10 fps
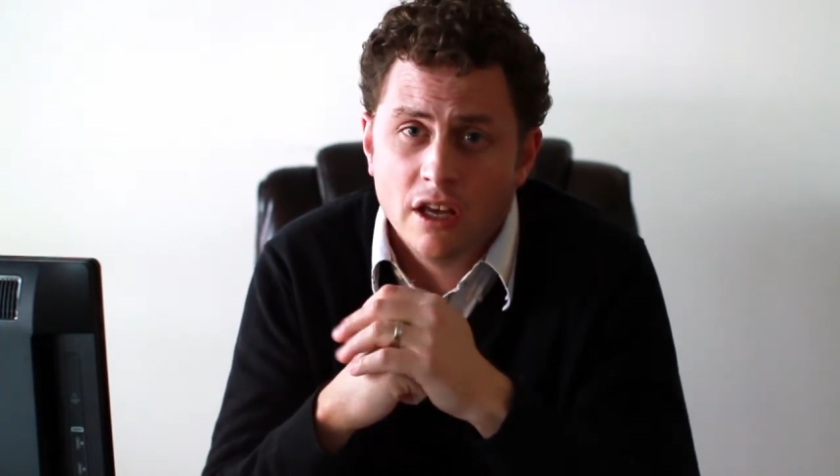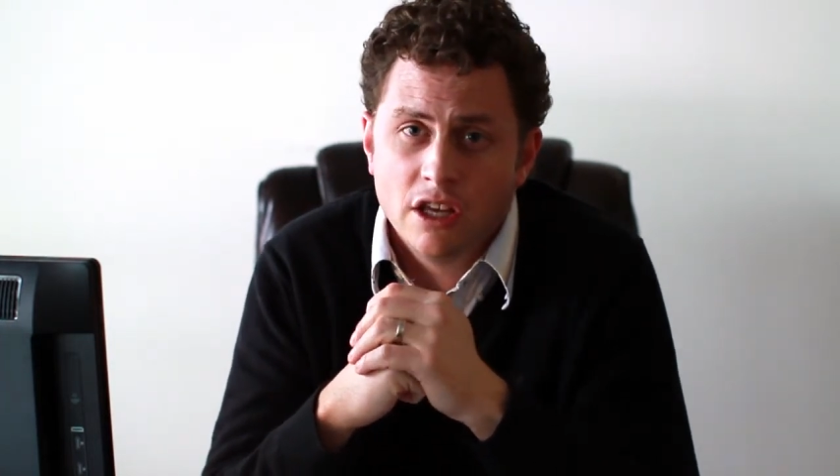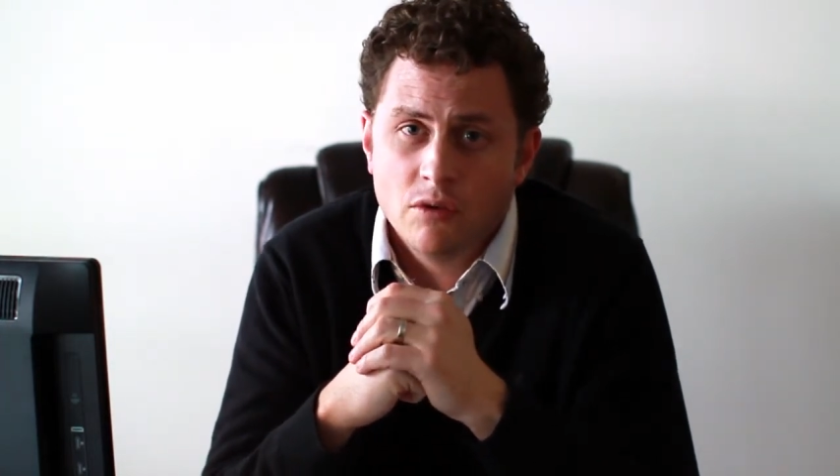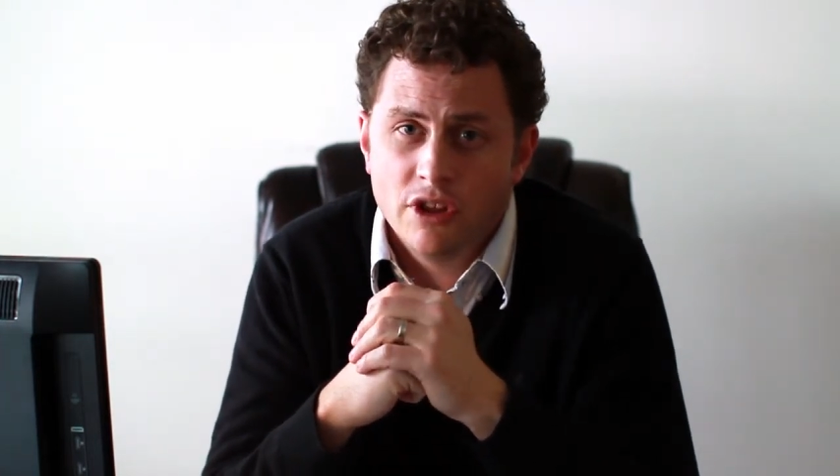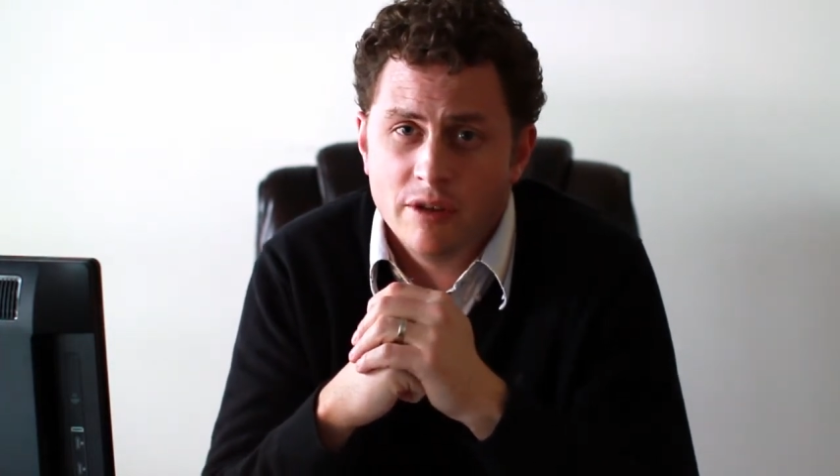
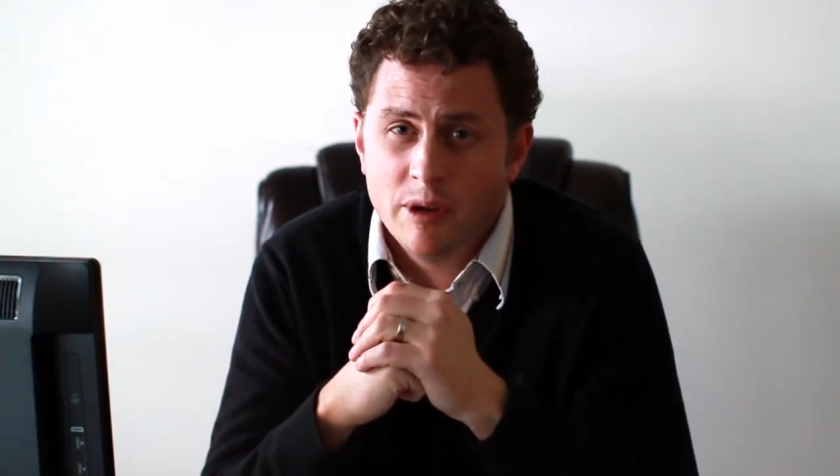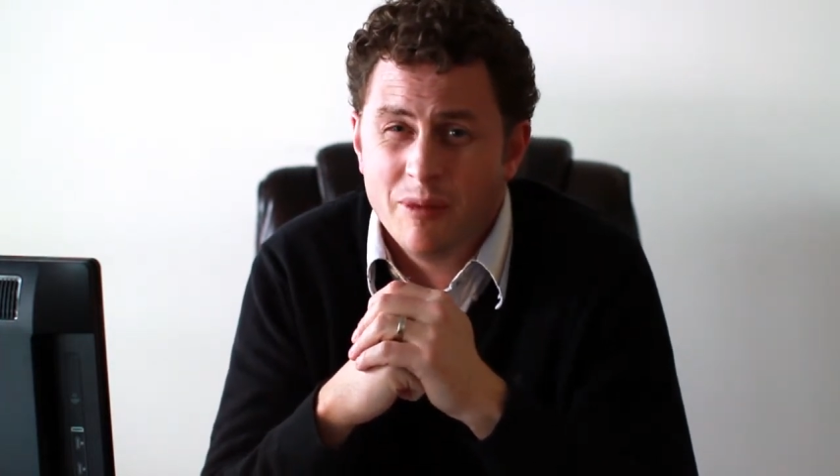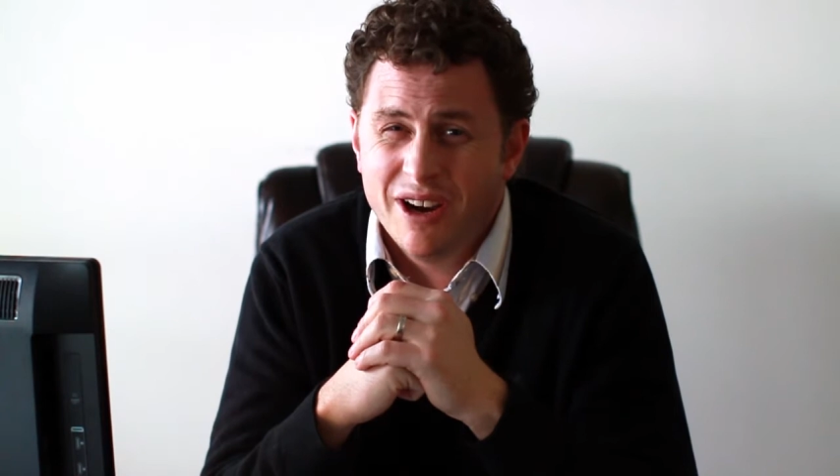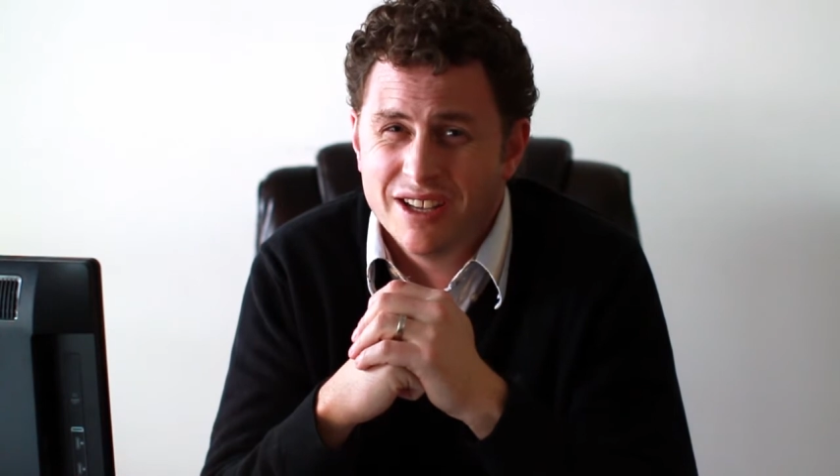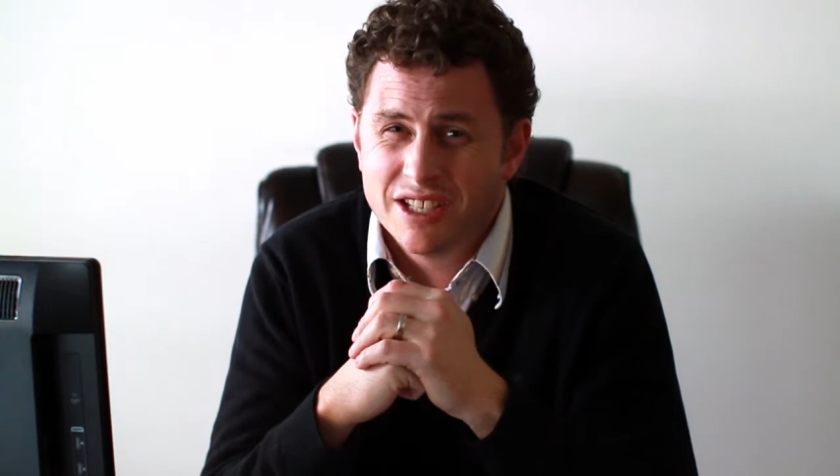you will then be
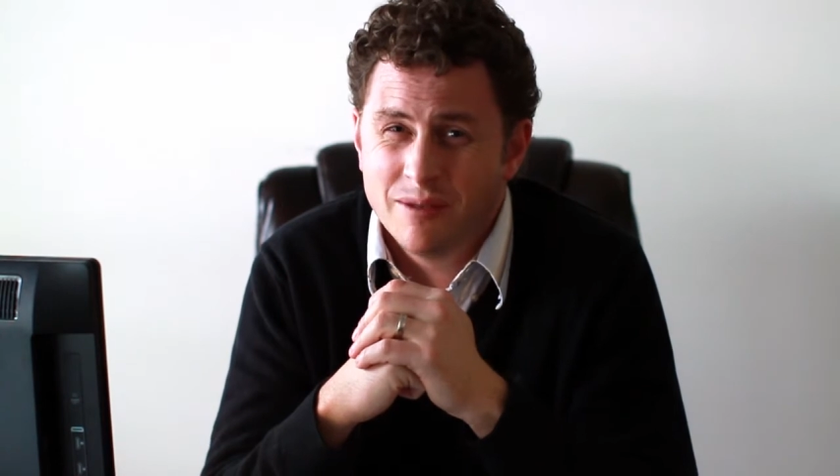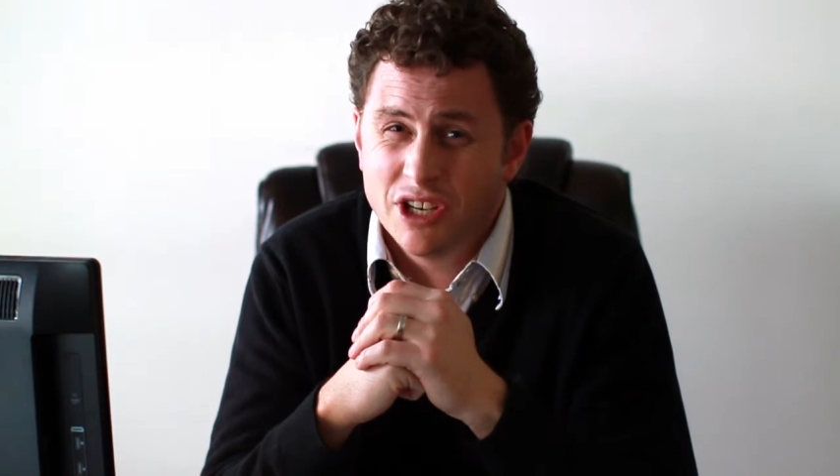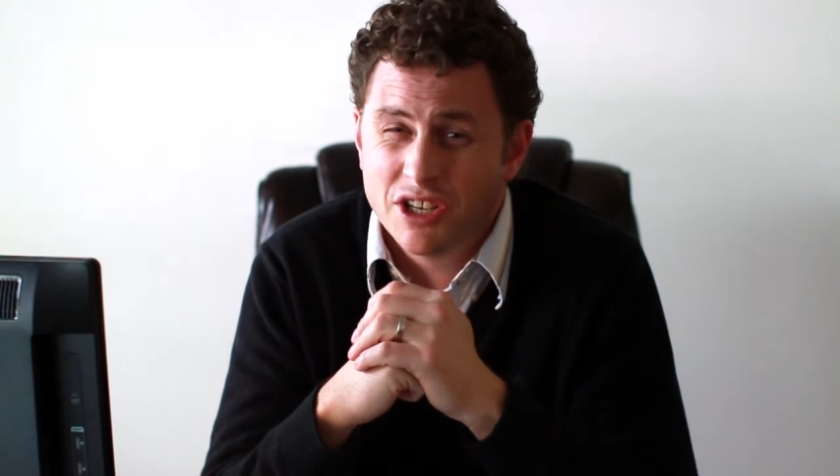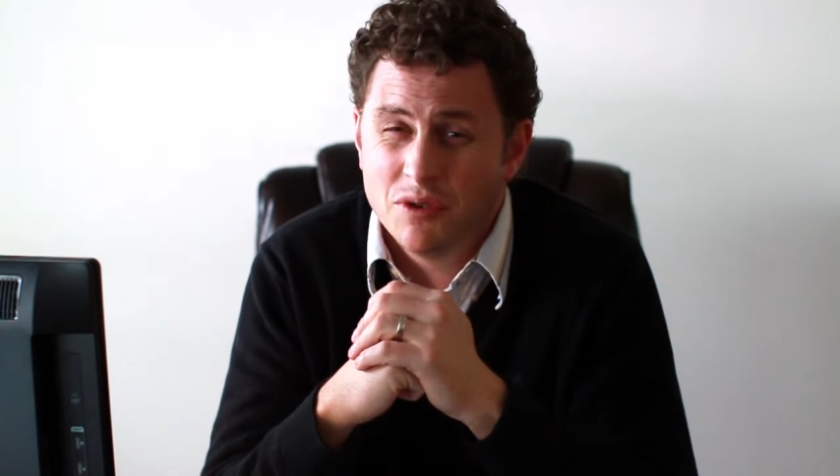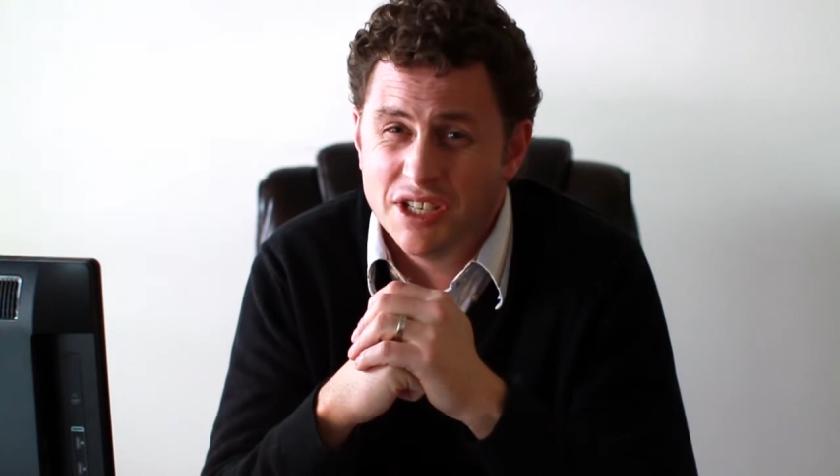
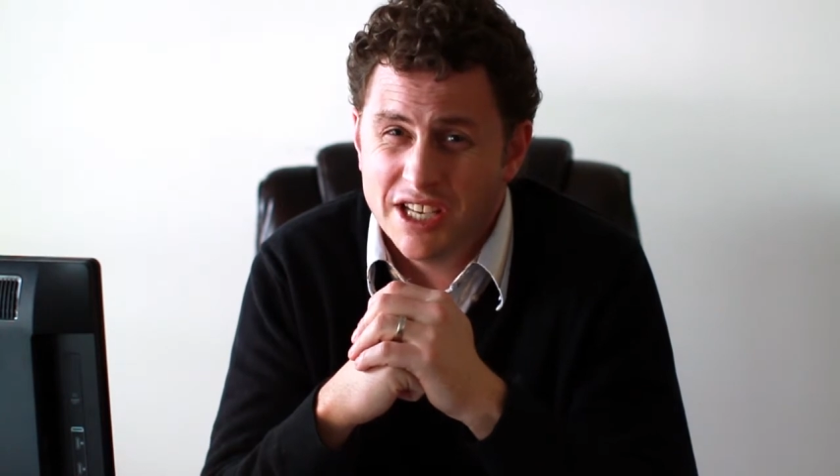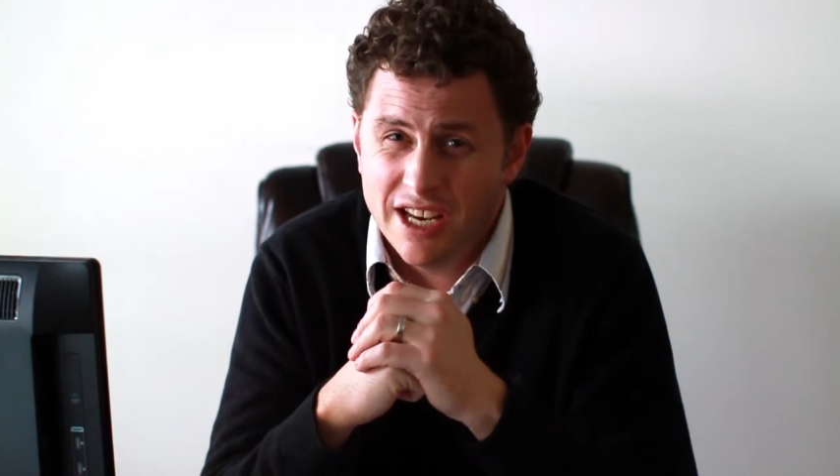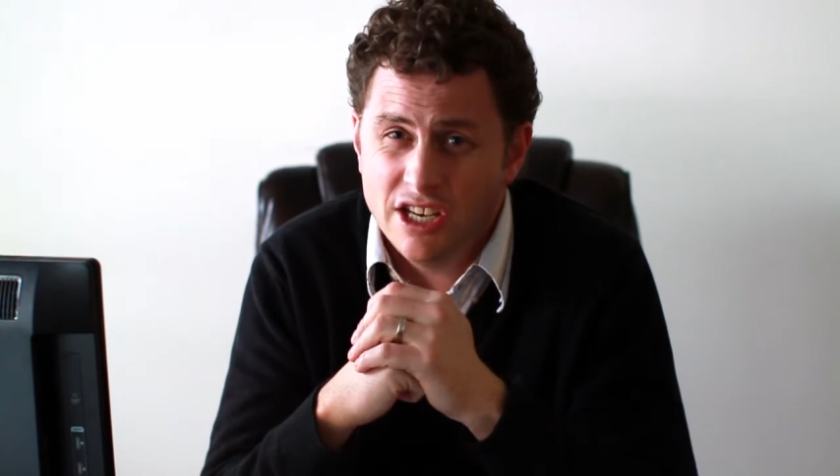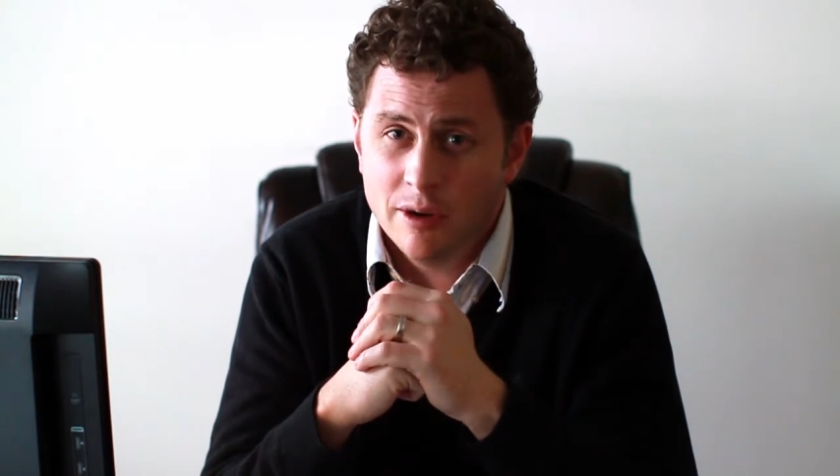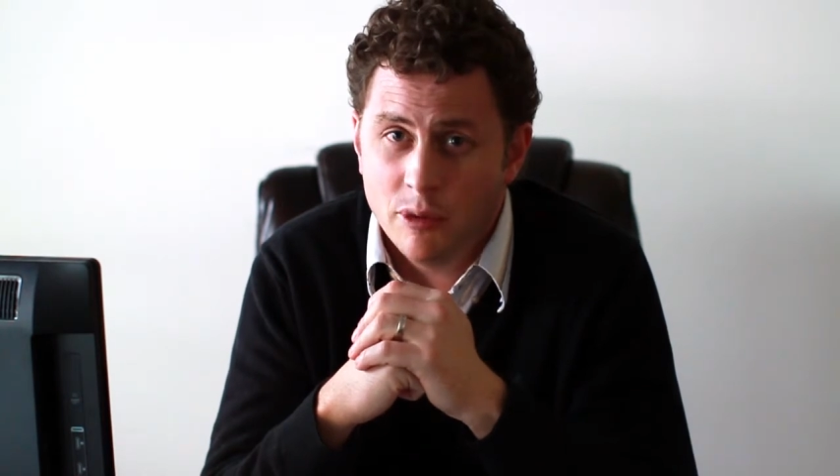subject to a
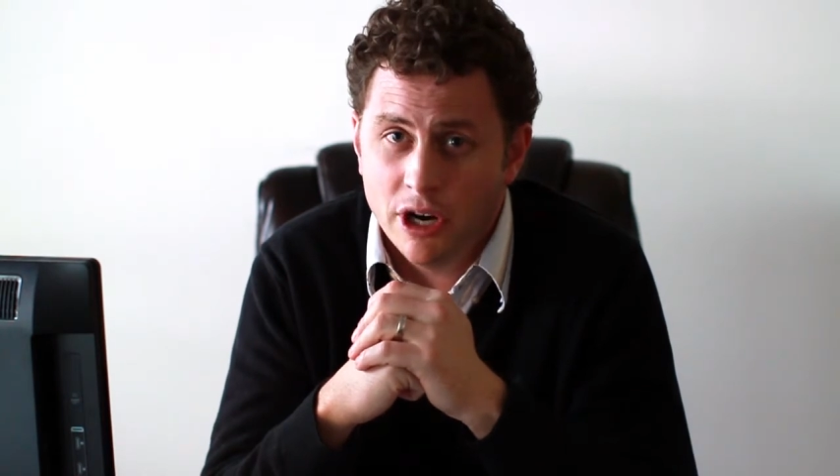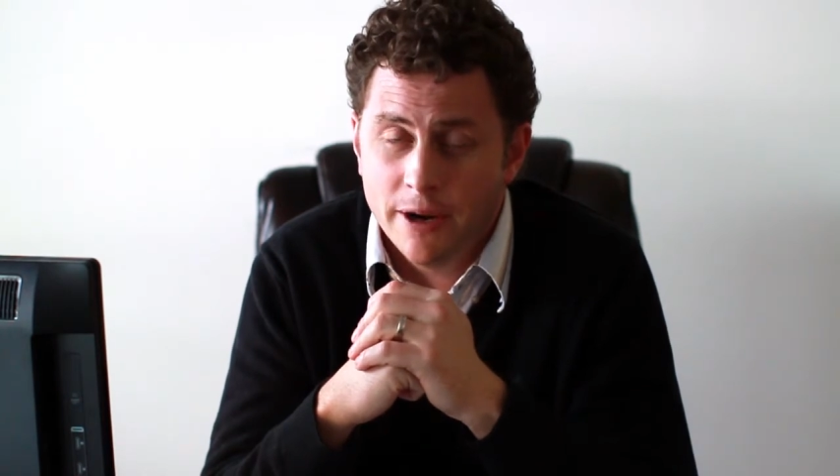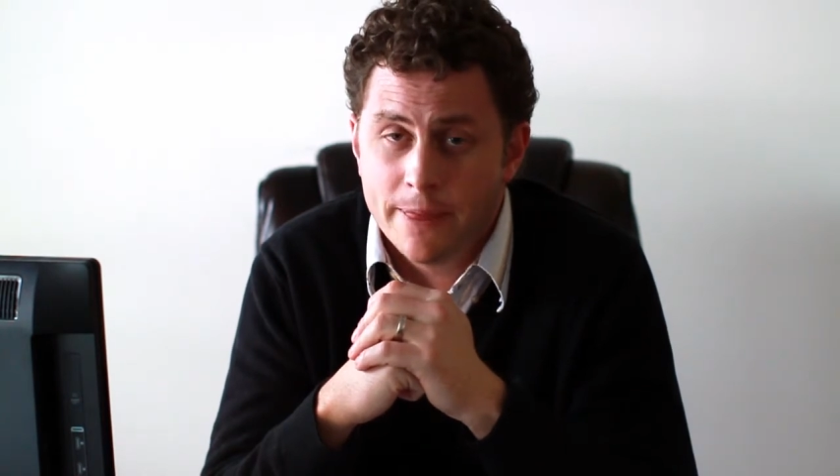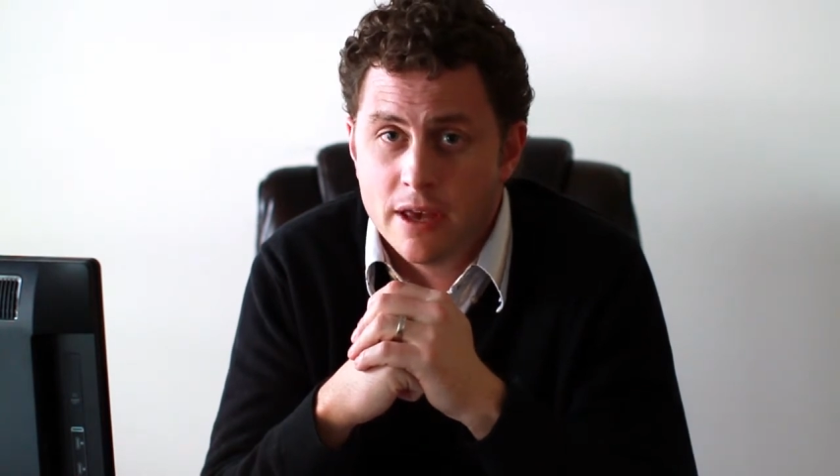10-year bar.